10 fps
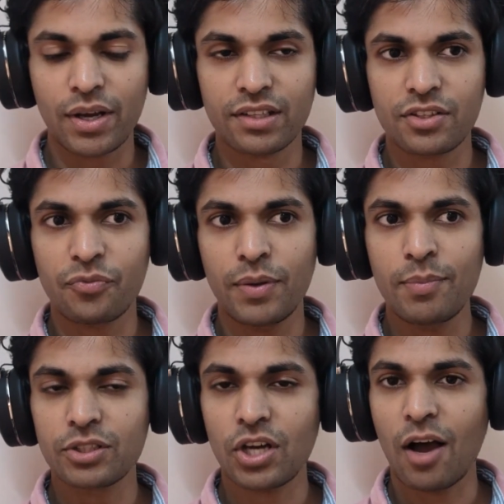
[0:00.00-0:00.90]
Because if
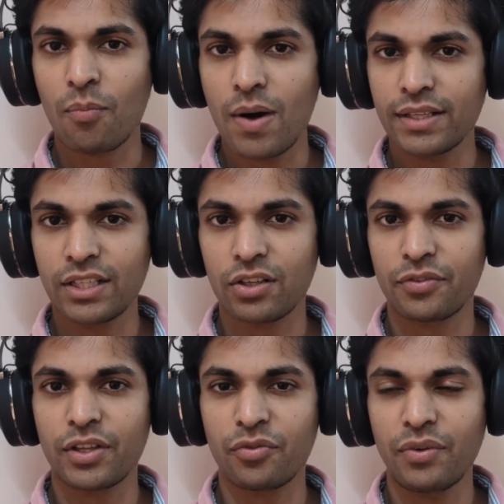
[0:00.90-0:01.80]
people don't have money, or
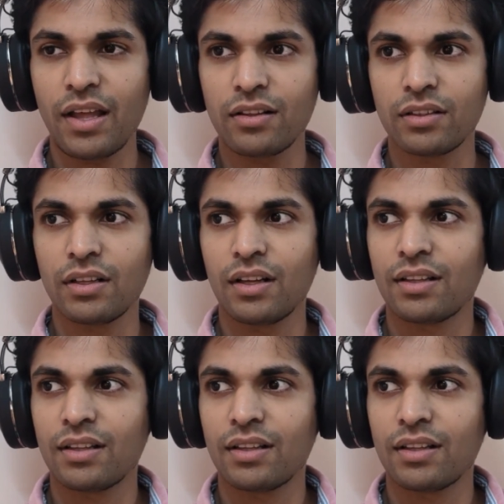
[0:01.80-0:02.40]
if they feel